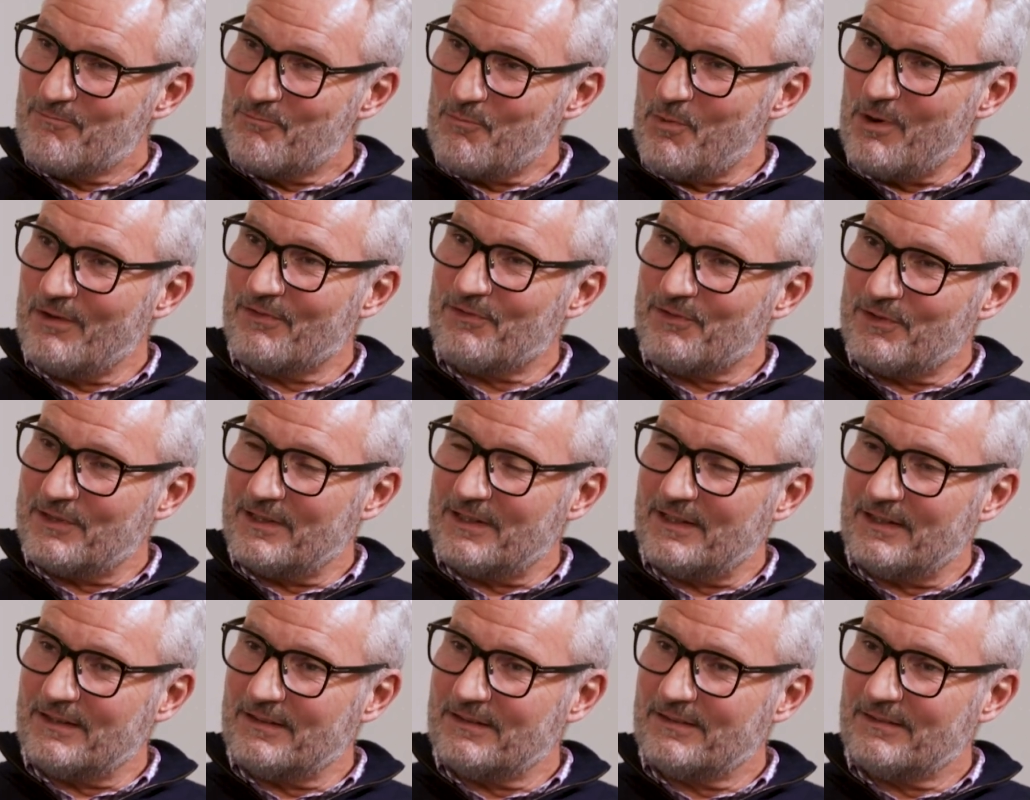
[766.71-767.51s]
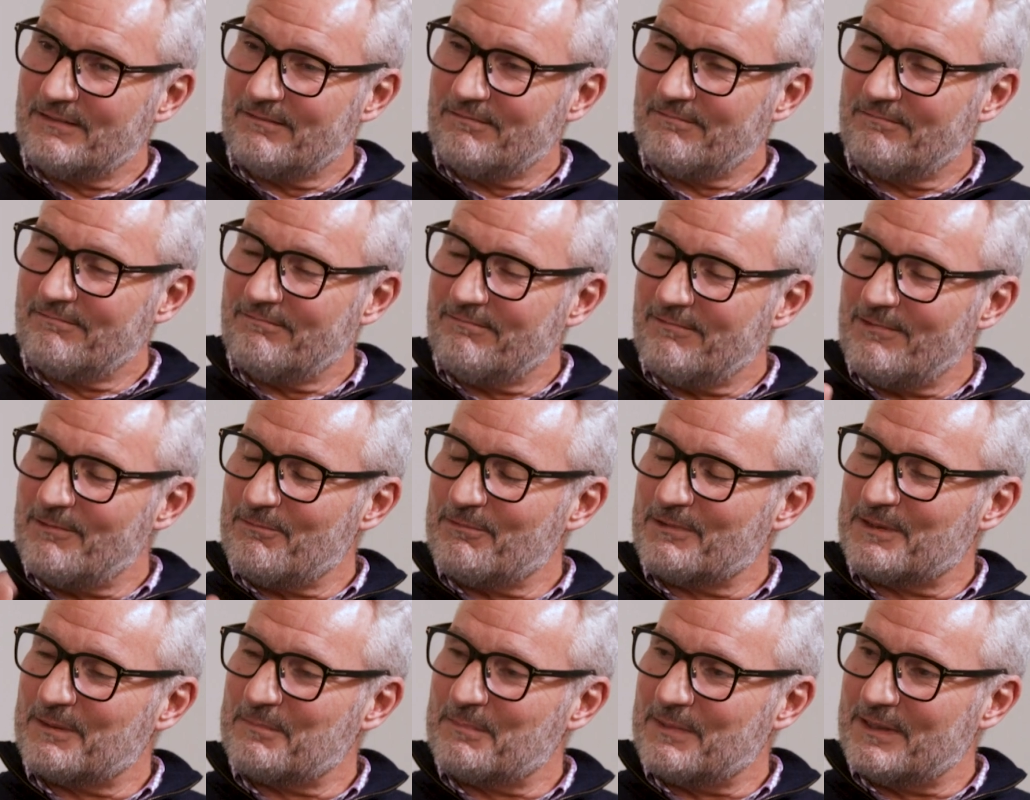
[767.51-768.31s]
one thing,
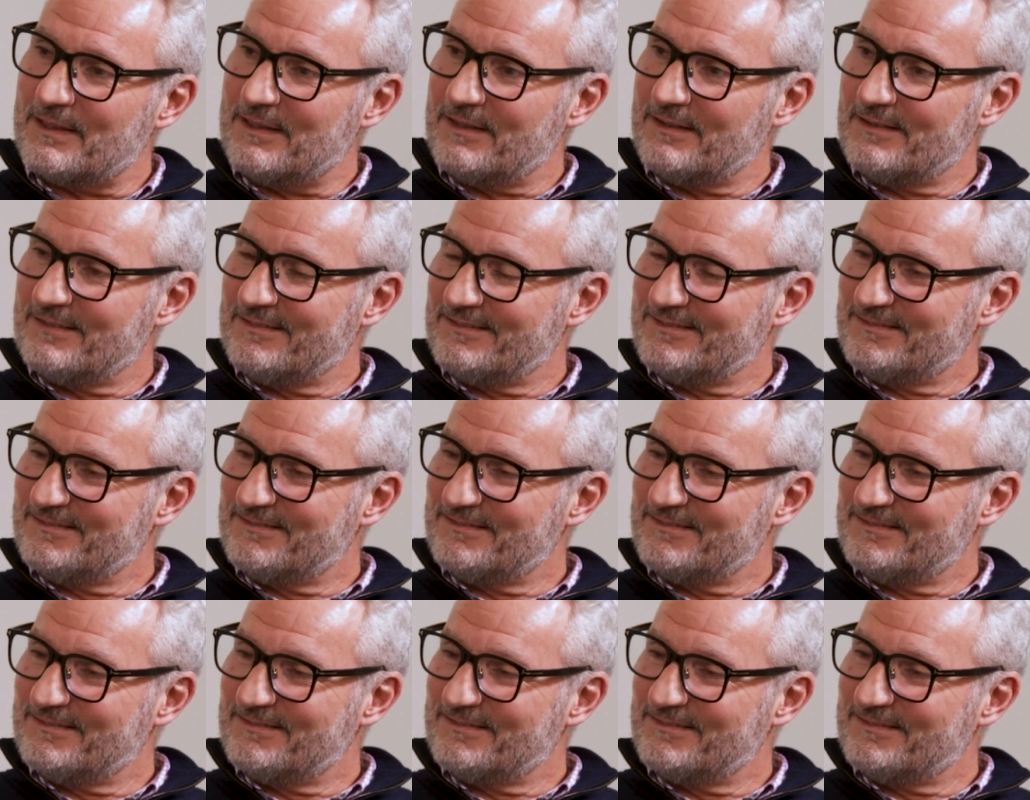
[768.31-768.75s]
what would it be?